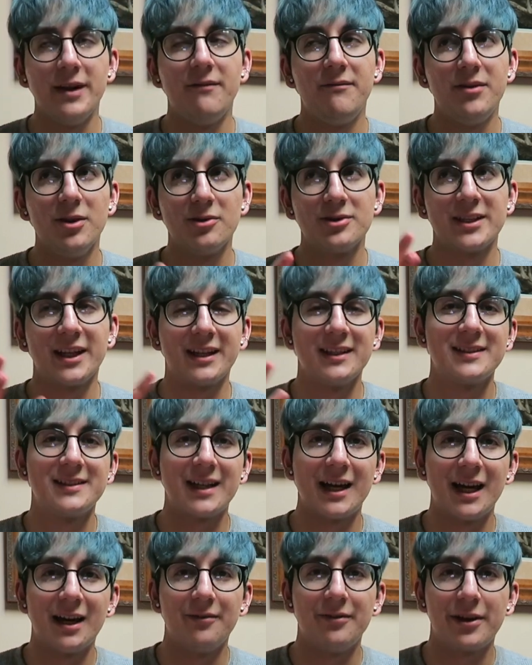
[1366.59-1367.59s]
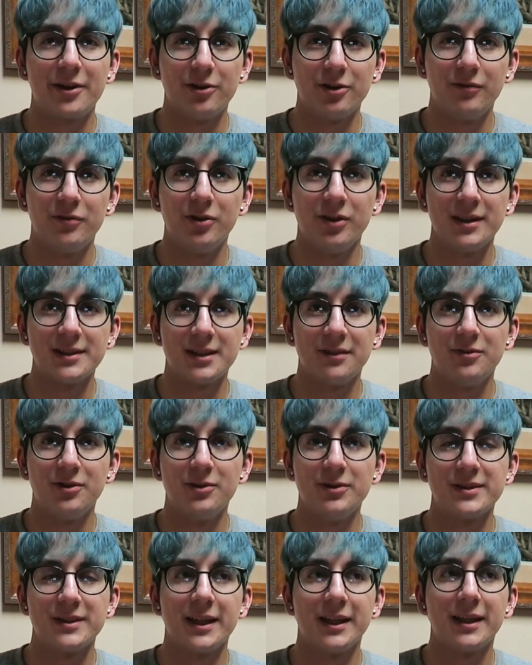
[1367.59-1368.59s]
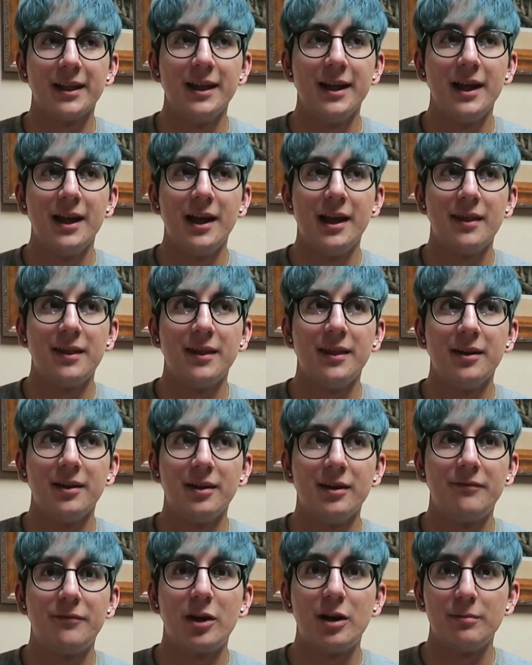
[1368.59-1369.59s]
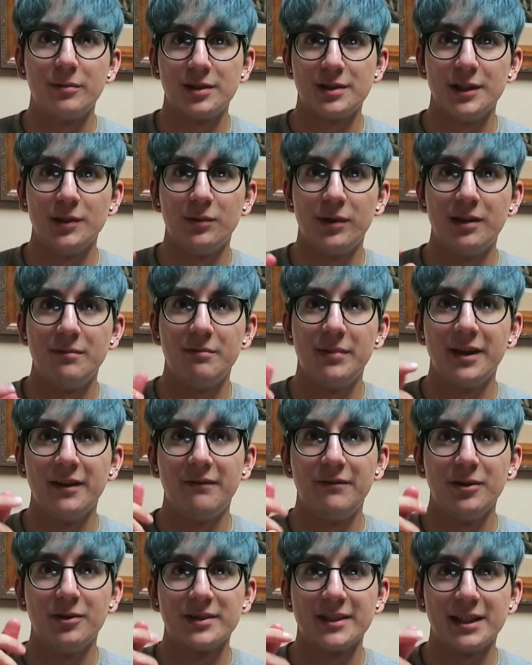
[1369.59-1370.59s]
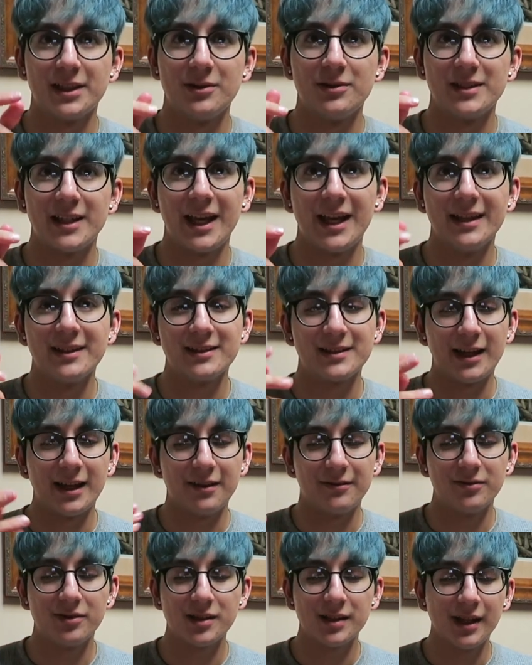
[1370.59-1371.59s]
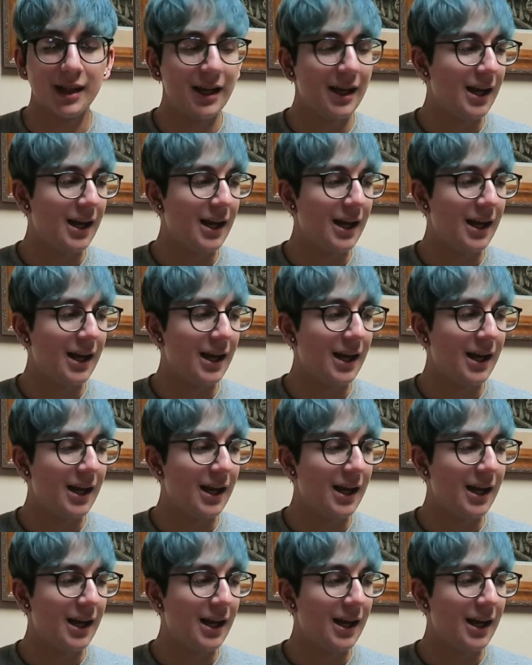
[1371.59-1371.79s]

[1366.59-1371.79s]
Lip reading: It feels like a salve. I don't know if you guys have used like the pharmacy one, but it feels like those hand salves.